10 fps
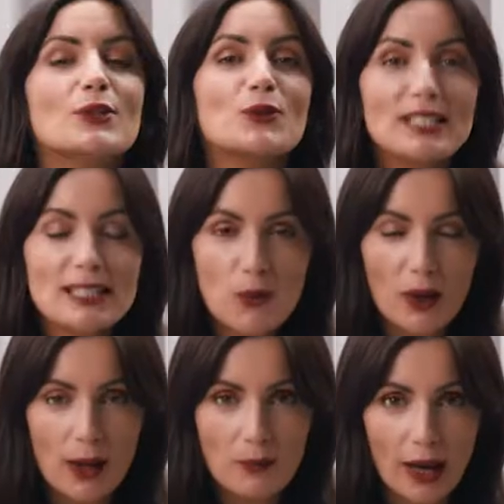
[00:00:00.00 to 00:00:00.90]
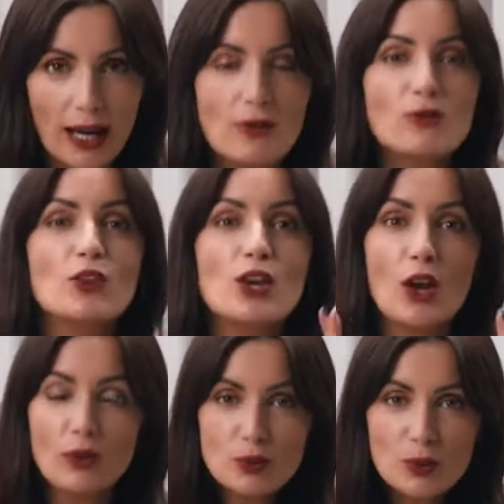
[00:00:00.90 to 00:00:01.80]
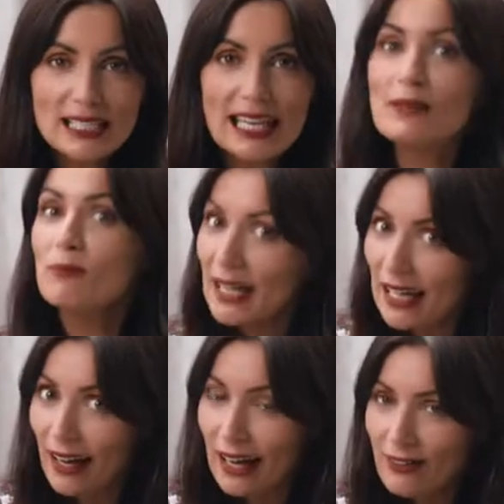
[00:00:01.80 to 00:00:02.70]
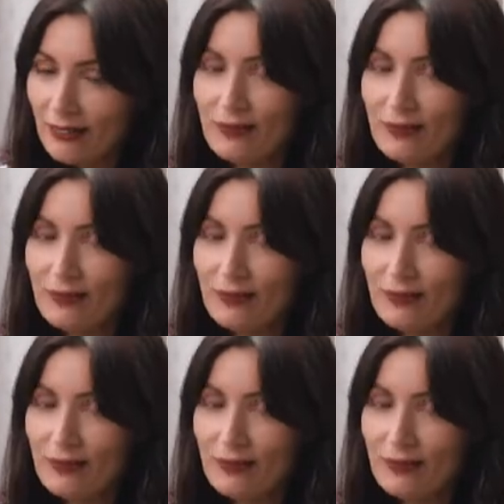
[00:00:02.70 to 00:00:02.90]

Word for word: So this is what I'm buying for the loved ones in my life,